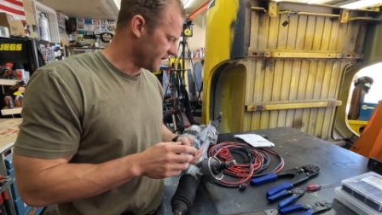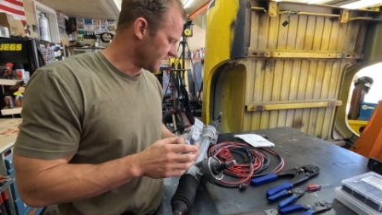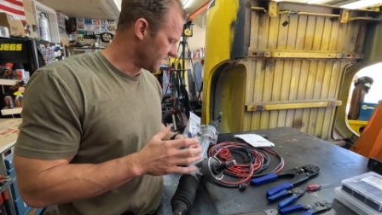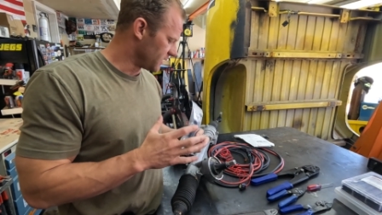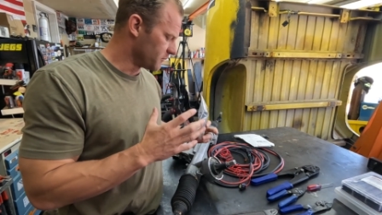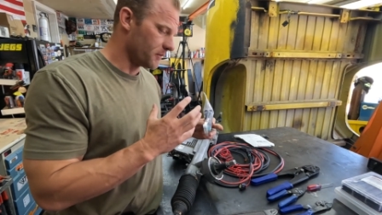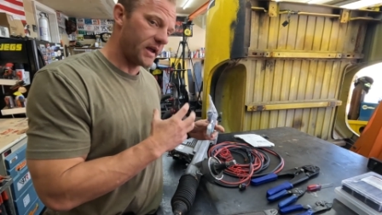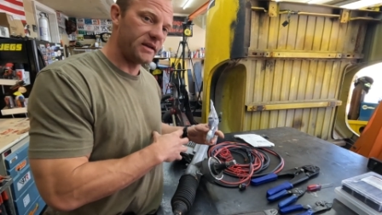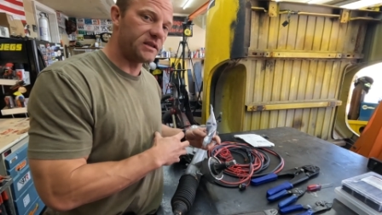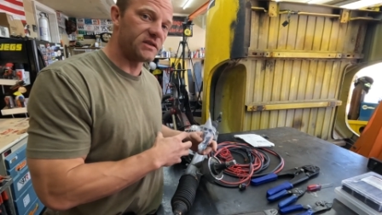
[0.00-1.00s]
then
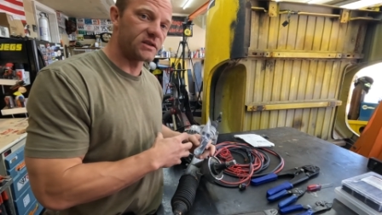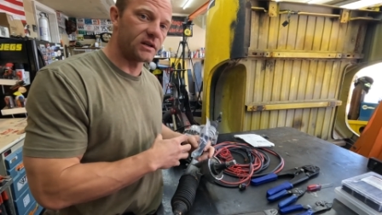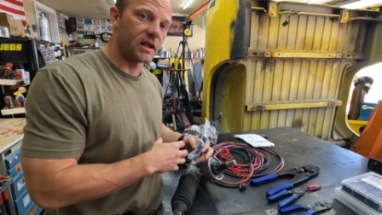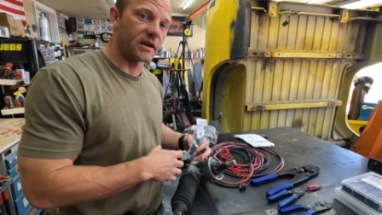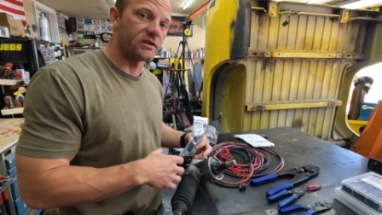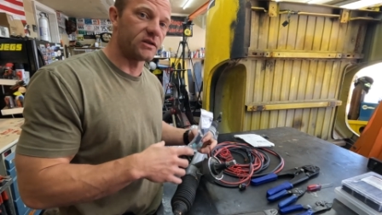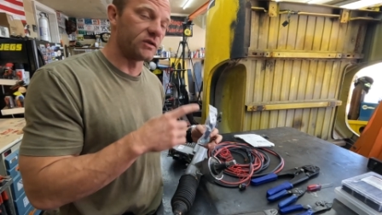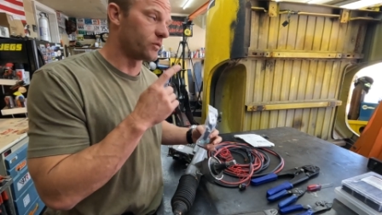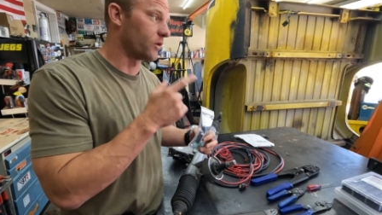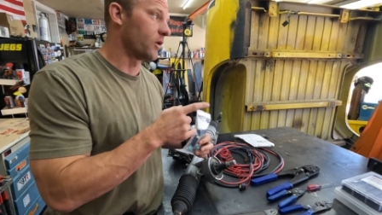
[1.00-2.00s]
make these
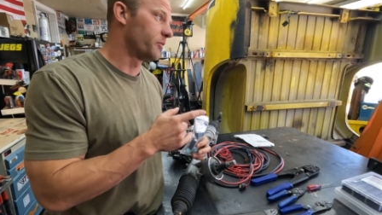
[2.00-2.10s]
connections. We'll go